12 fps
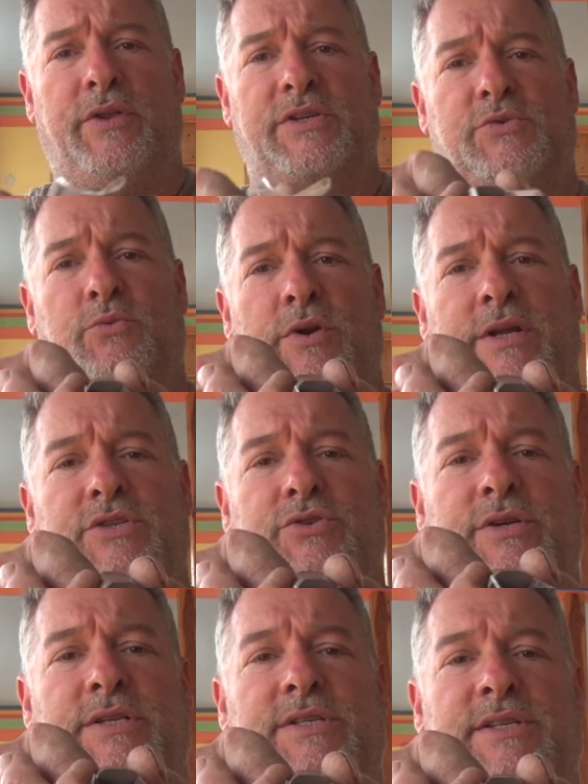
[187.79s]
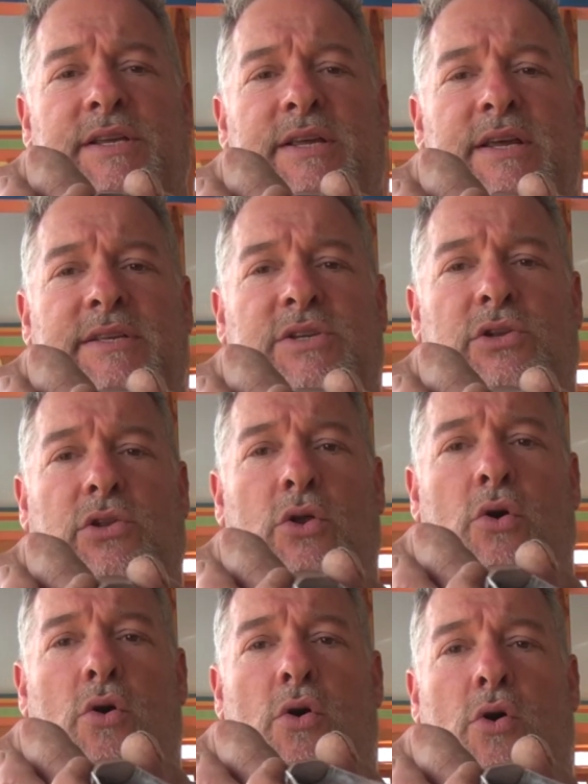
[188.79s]
This one, as you can see, has a
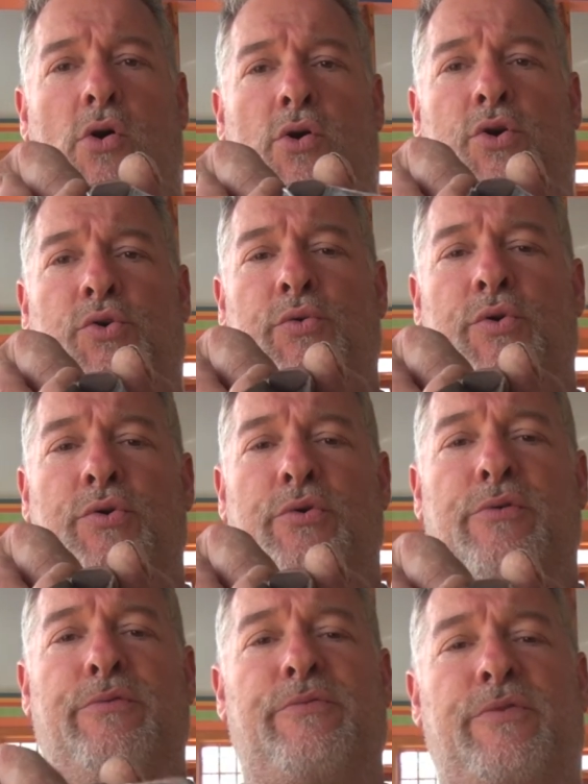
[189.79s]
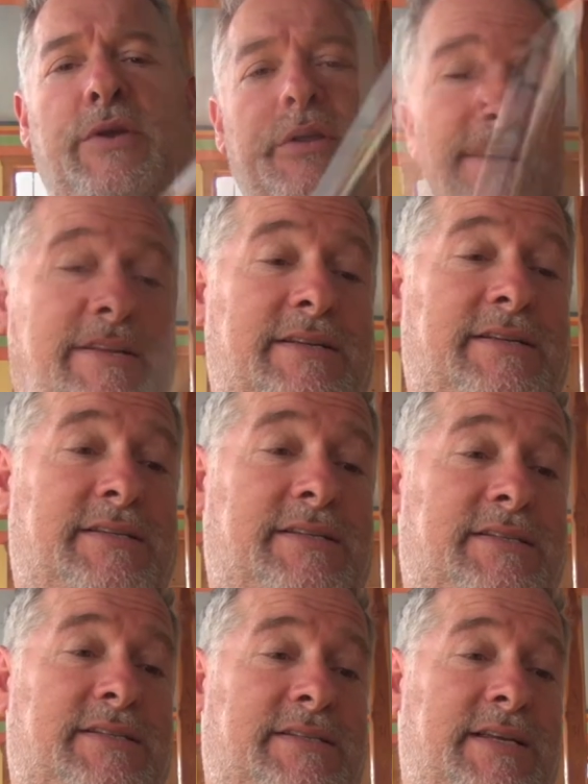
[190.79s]
long groove.
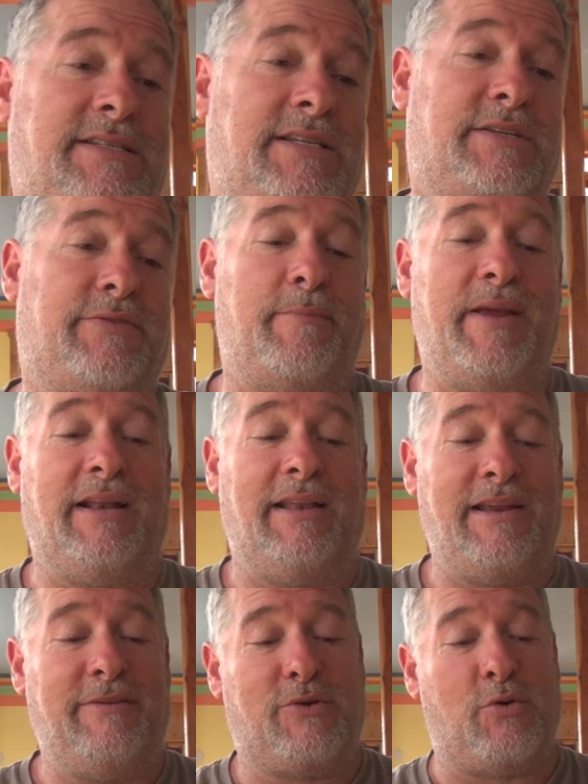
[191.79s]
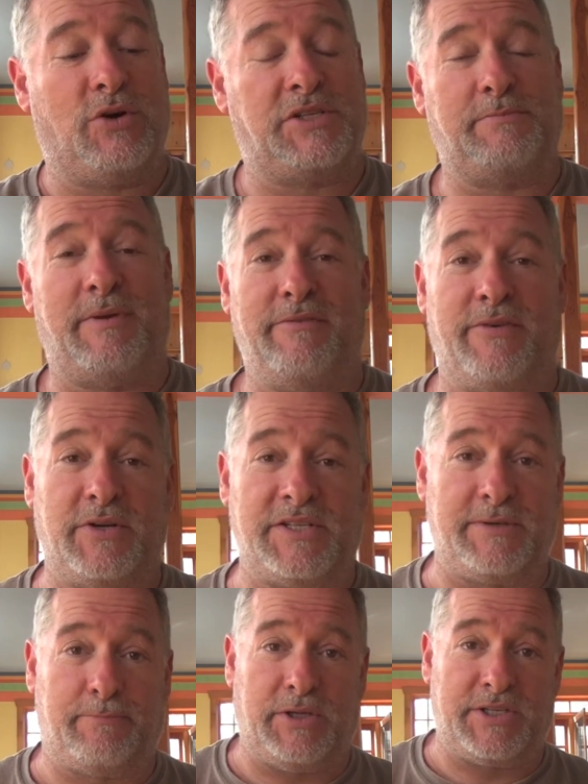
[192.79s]
Since it's from Italy, of course, my very
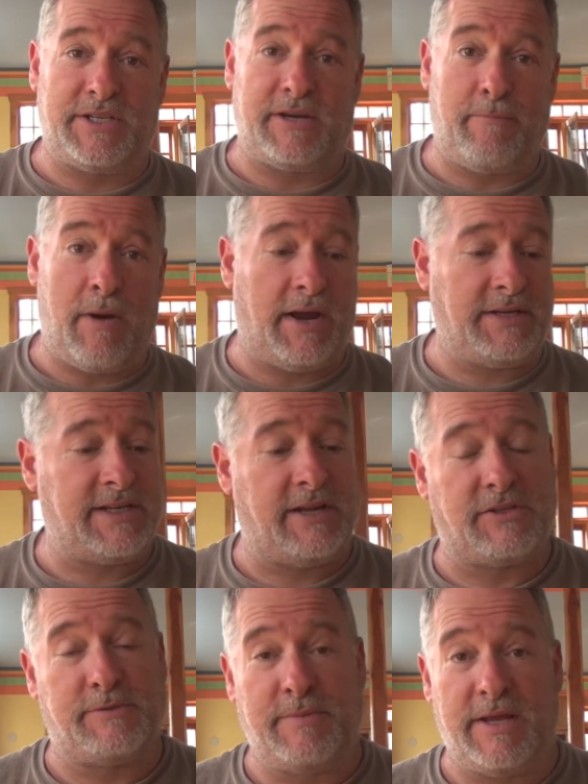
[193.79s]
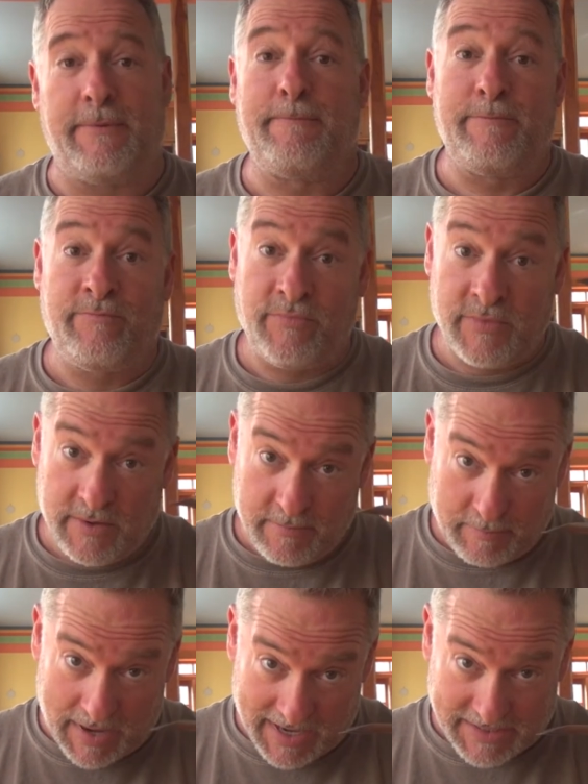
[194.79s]
simplistic mind tells me
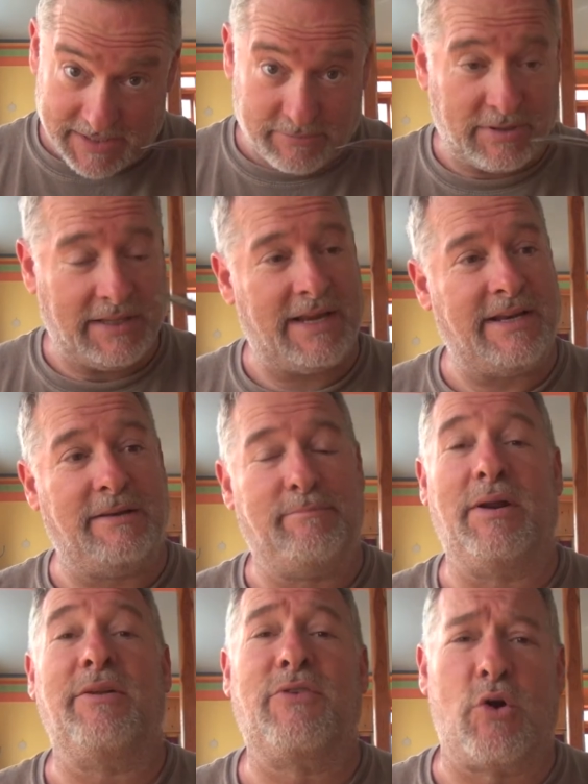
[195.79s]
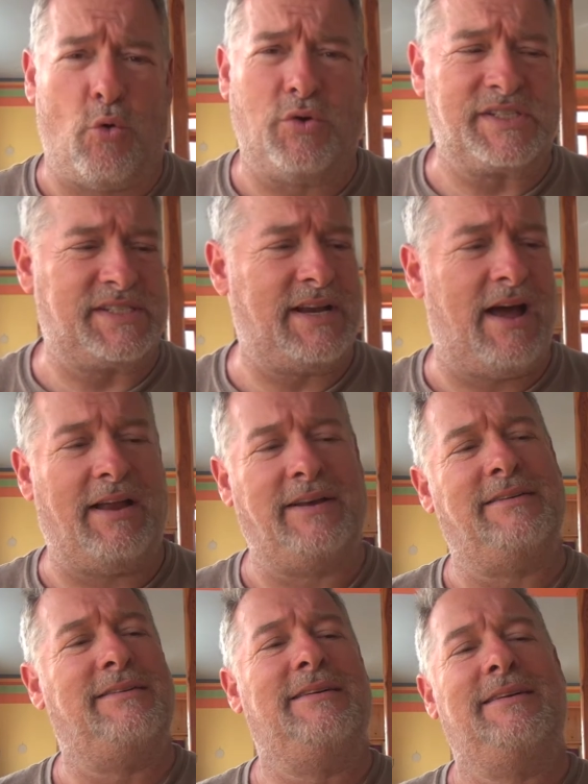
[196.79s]
pasta related, but of course
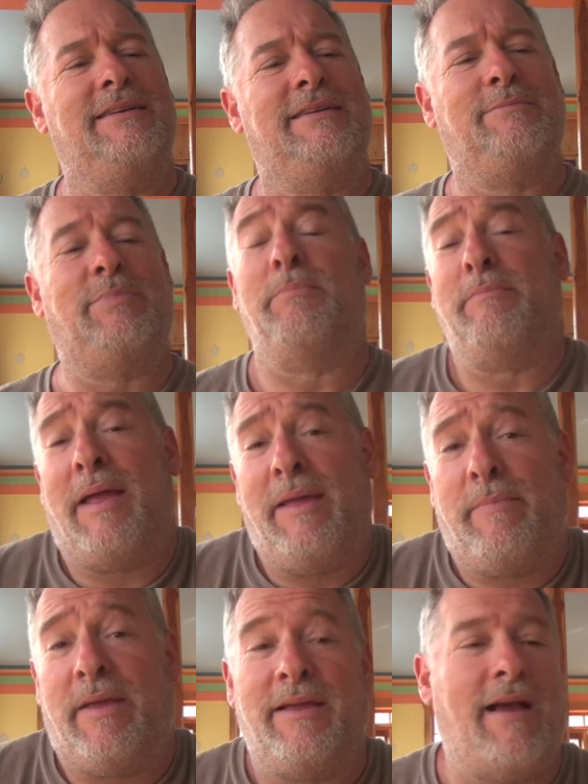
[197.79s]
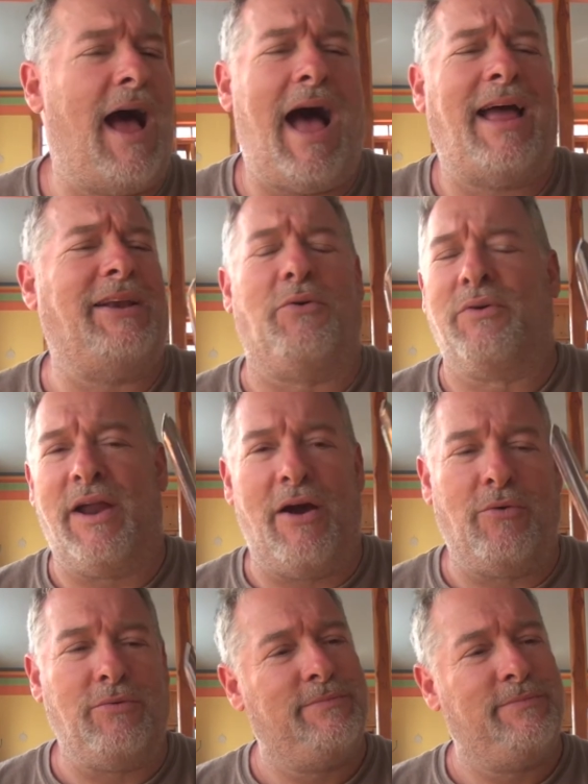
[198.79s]
not. But maybe, I don't know.